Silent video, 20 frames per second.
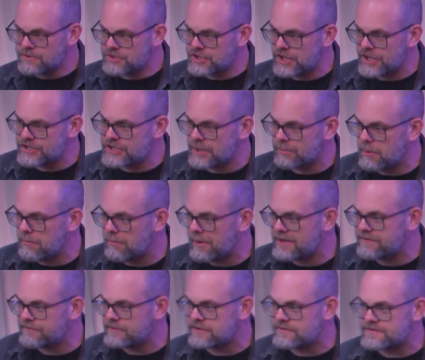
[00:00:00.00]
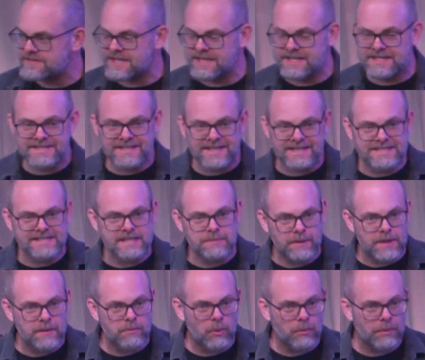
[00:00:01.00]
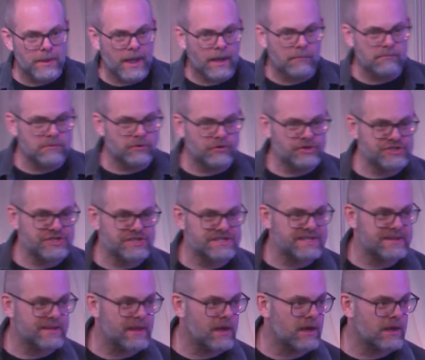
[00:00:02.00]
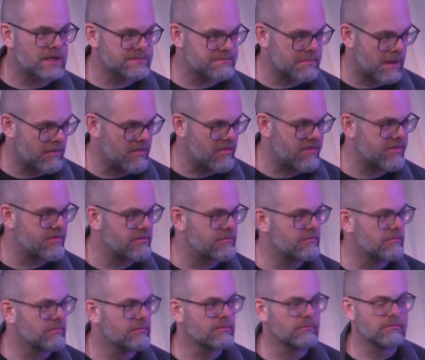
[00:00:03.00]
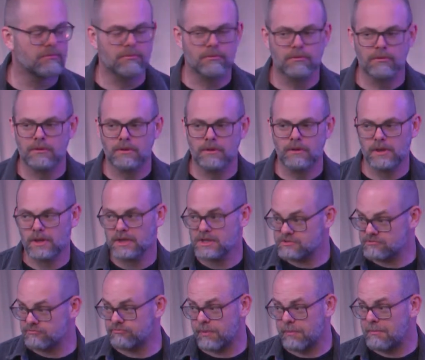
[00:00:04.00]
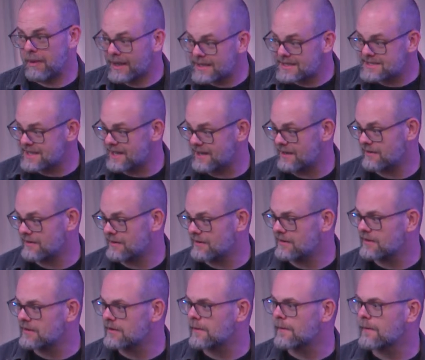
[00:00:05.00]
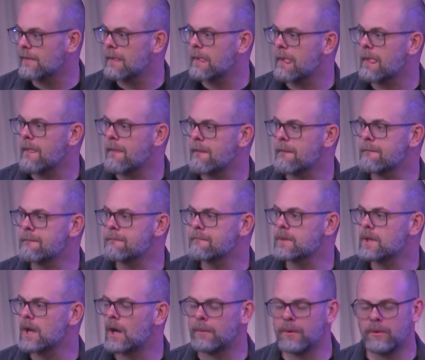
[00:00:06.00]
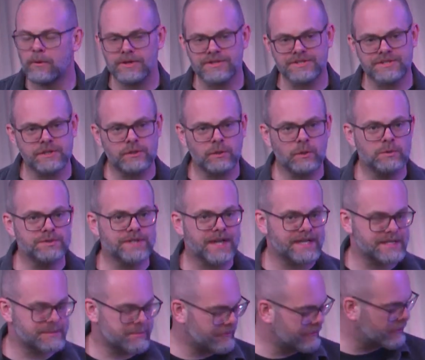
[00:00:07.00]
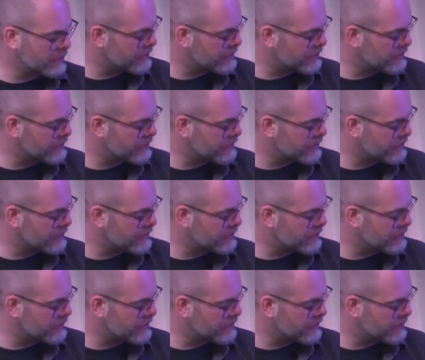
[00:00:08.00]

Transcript: Church up in Bedford have seen 60 people become Christians in the last month. It's amazing. We were at St Aldate's before